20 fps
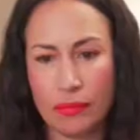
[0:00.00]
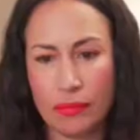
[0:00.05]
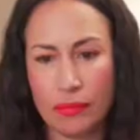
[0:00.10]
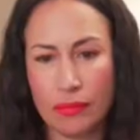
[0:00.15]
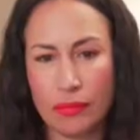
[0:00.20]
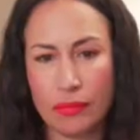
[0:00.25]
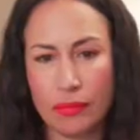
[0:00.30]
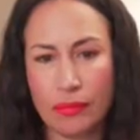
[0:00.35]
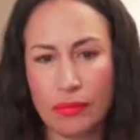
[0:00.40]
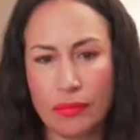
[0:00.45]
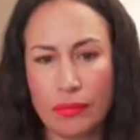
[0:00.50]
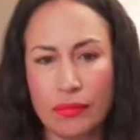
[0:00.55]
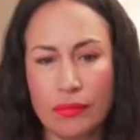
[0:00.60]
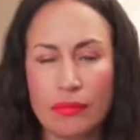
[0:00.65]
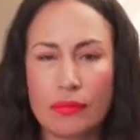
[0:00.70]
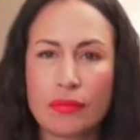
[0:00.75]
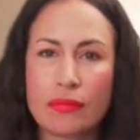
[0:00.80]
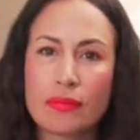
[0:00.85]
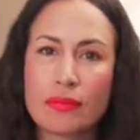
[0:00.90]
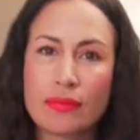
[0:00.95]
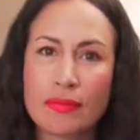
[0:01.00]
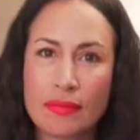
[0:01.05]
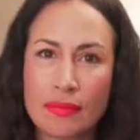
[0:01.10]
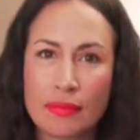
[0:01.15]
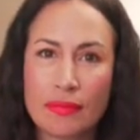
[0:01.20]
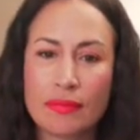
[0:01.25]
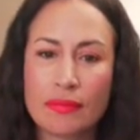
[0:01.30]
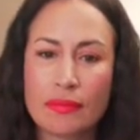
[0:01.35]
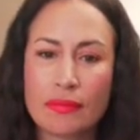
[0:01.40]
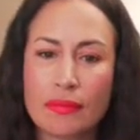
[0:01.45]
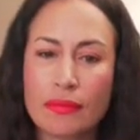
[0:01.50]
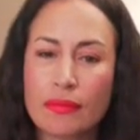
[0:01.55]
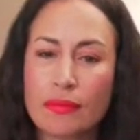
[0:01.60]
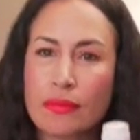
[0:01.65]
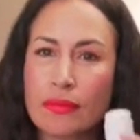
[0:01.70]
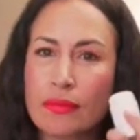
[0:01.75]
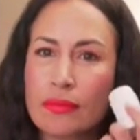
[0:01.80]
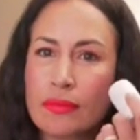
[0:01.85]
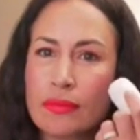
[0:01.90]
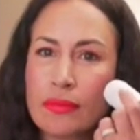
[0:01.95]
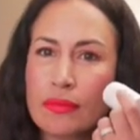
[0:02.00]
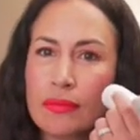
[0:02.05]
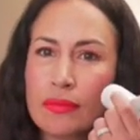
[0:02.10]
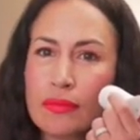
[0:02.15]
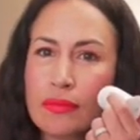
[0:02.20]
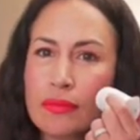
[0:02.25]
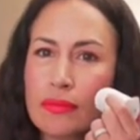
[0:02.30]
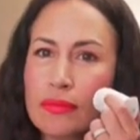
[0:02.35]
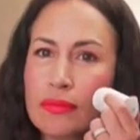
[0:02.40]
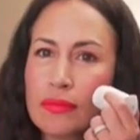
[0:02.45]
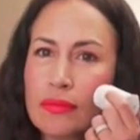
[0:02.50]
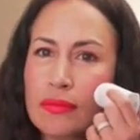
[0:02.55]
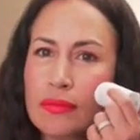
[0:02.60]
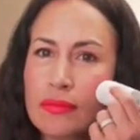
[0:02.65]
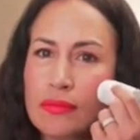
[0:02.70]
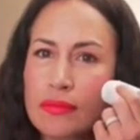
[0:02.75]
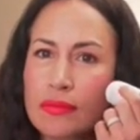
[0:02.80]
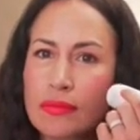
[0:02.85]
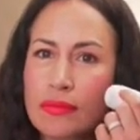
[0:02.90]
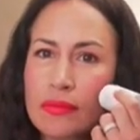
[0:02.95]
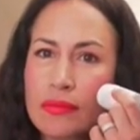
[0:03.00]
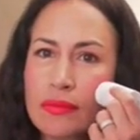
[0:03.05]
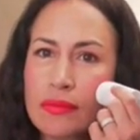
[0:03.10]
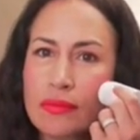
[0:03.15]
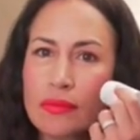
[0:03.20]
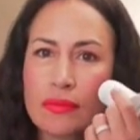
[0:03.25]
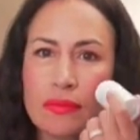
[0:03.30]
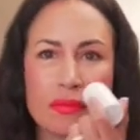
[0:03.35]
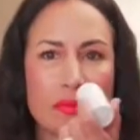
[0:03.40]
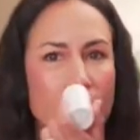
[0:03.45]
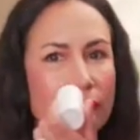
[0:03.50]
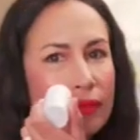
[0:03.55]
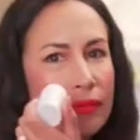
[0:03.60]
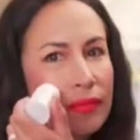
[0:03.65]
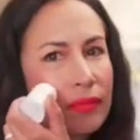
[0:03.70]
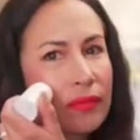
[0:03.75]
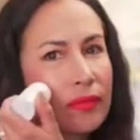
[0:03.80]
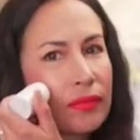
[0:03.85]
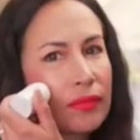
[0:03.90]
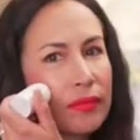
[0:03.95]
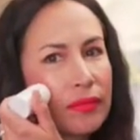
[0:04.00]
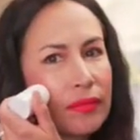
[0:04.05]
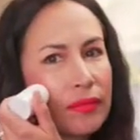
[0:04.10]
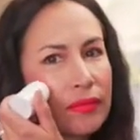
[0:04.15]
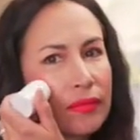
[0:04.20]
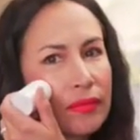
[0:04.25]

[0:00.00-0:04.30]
(not speaking)